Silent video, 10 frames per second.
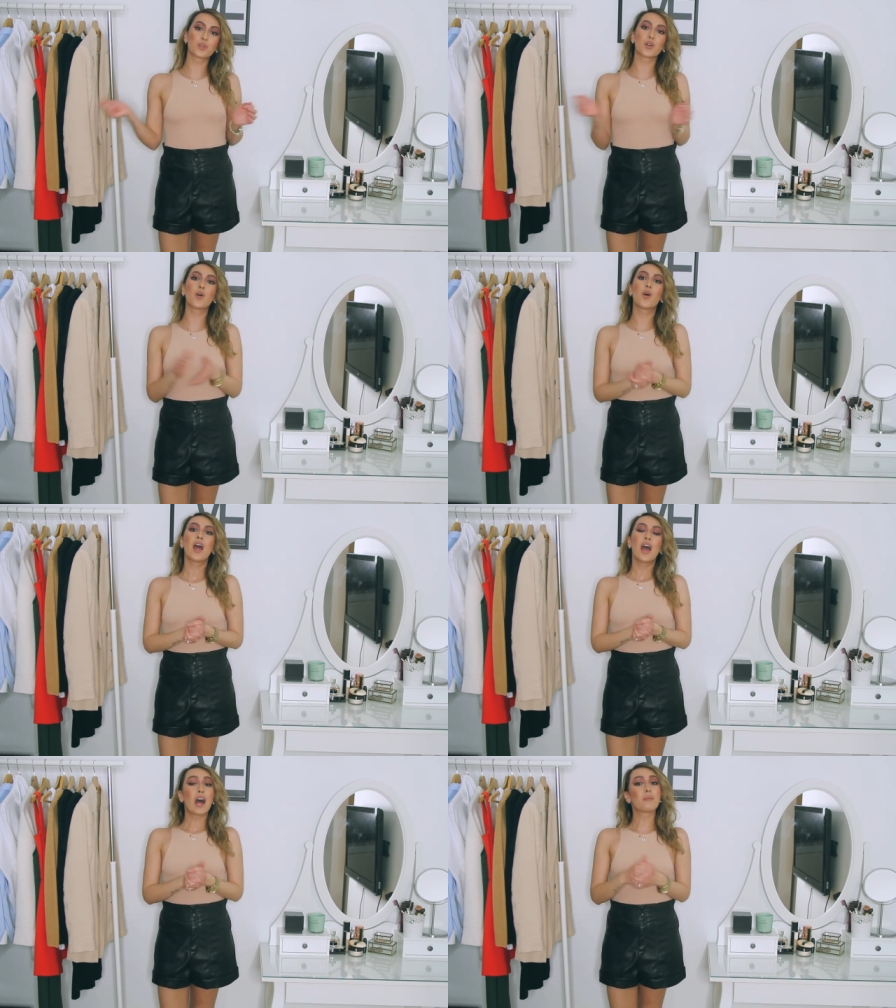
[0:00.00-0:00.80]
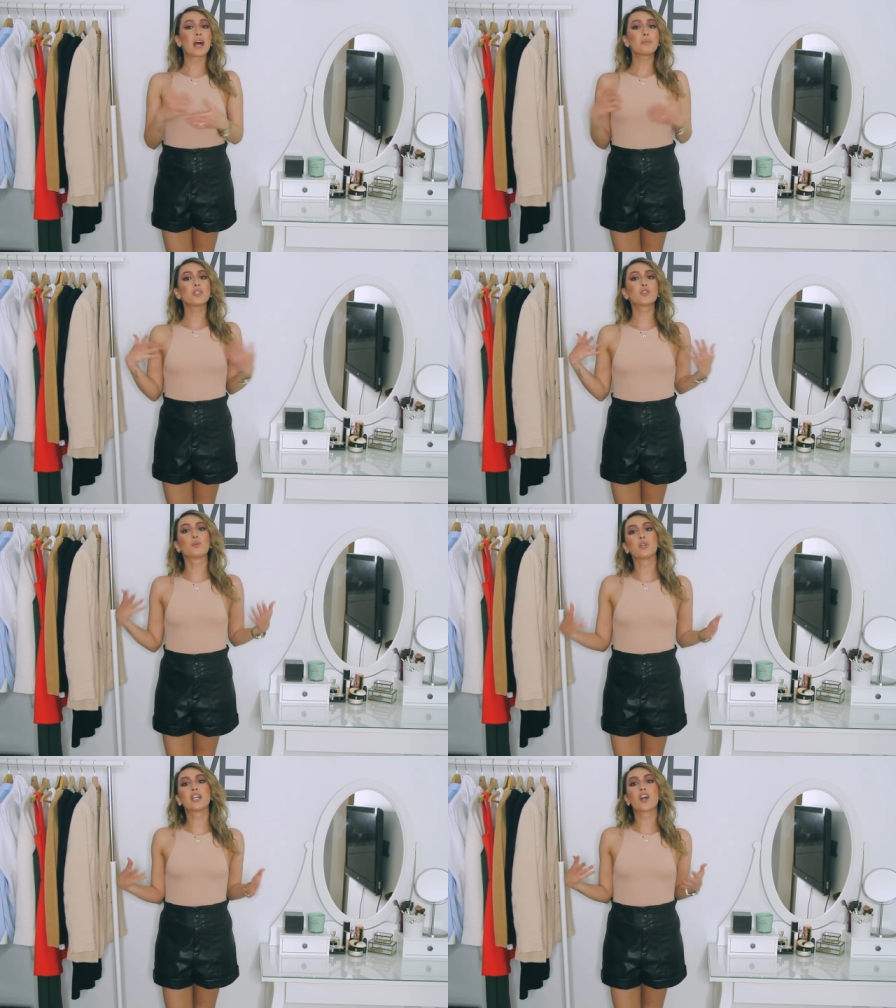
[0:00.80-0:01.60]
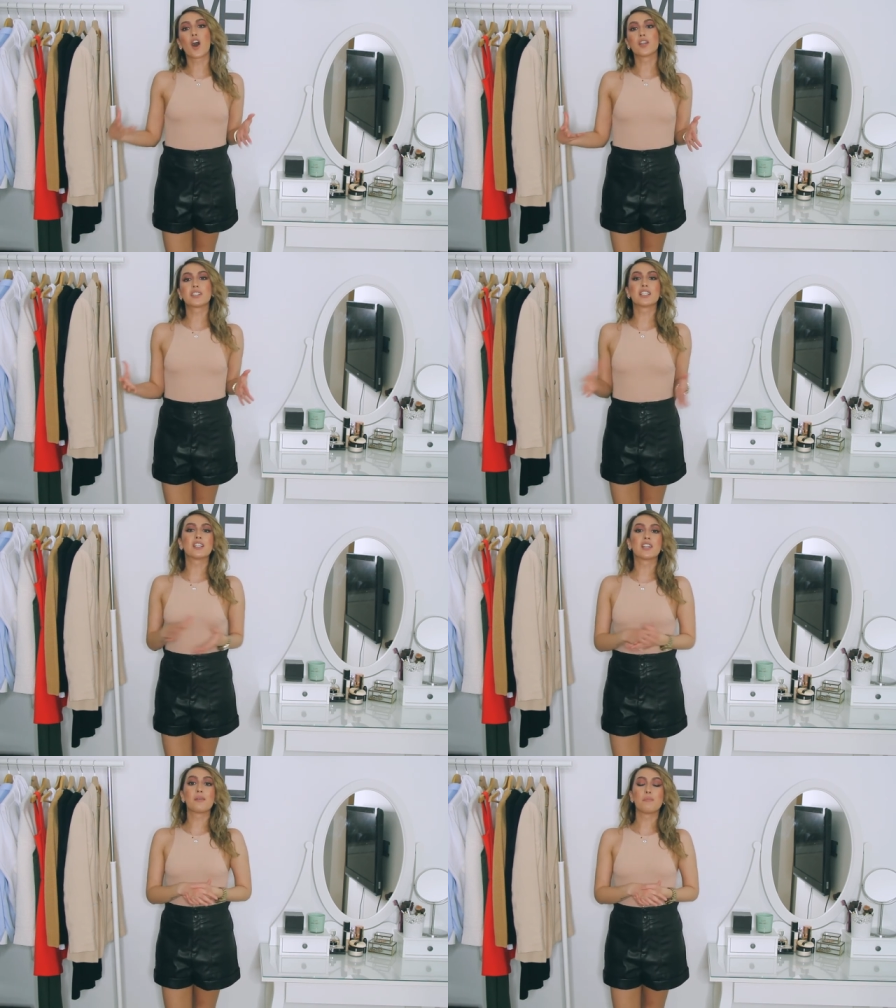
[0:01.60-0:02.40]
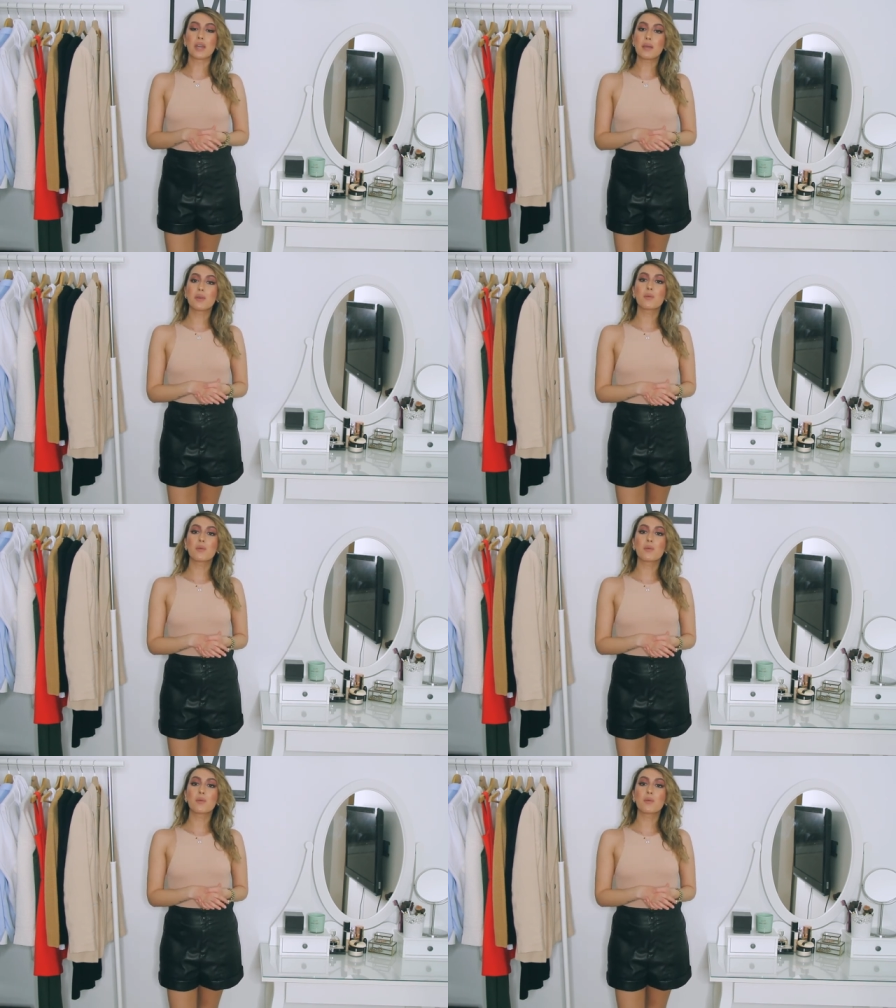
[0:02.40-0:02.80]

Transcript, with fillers: So I'm happy to bring content that maybe